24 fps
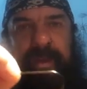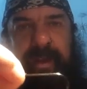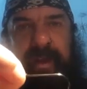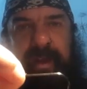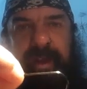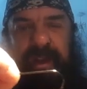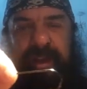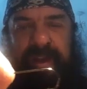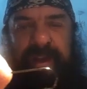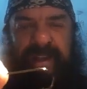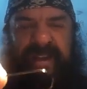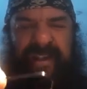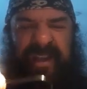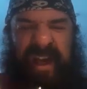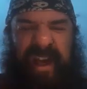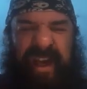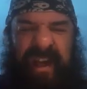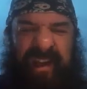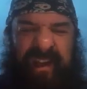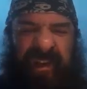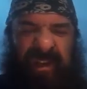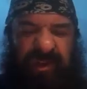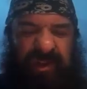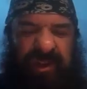and it
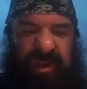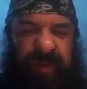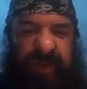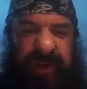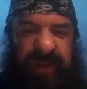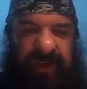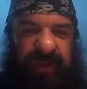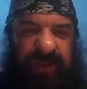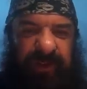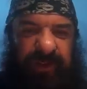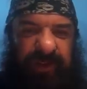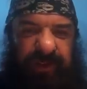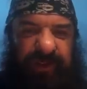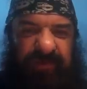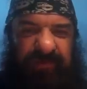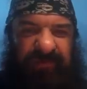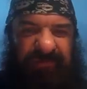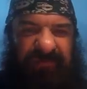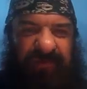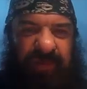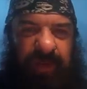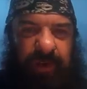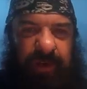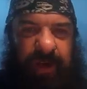looks a bit
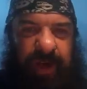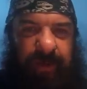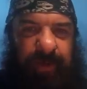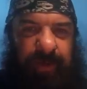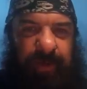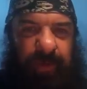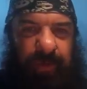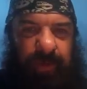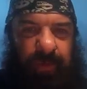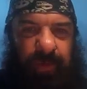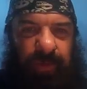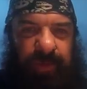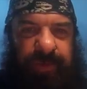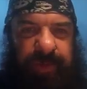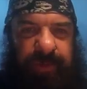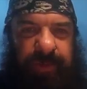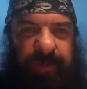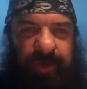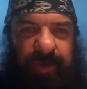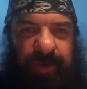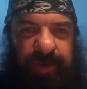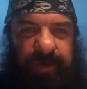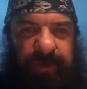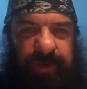crap in the water, to be
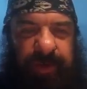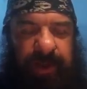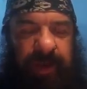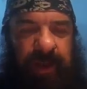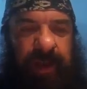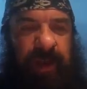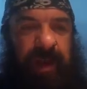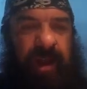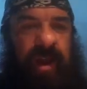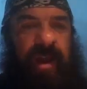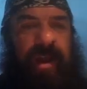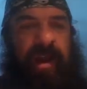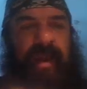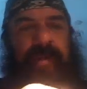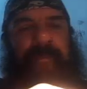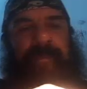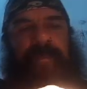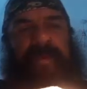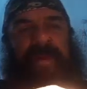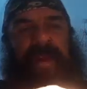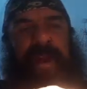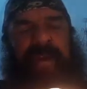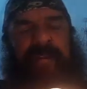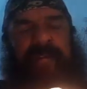honest with you.
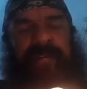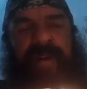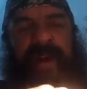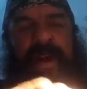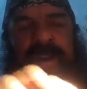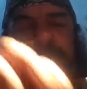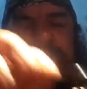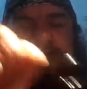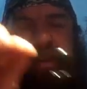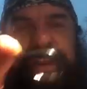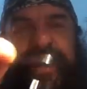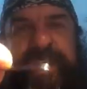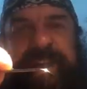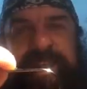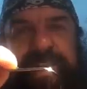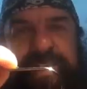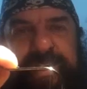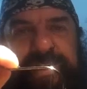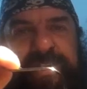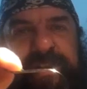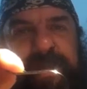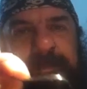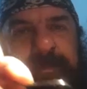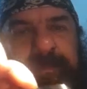I find with
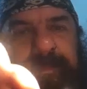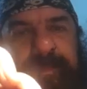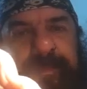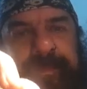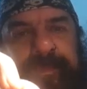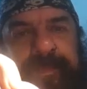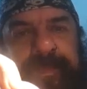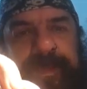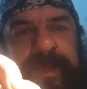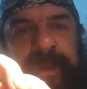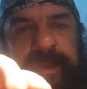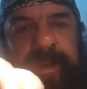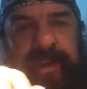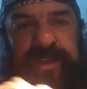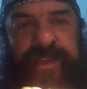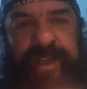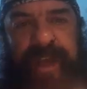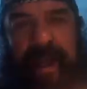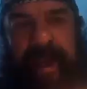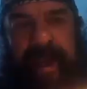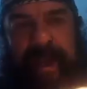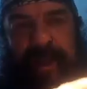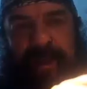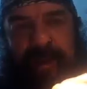these, you're
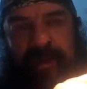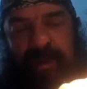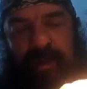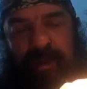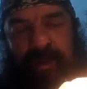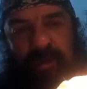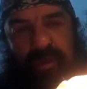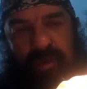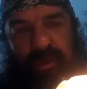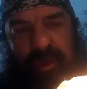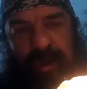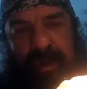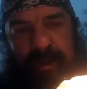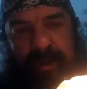tying all your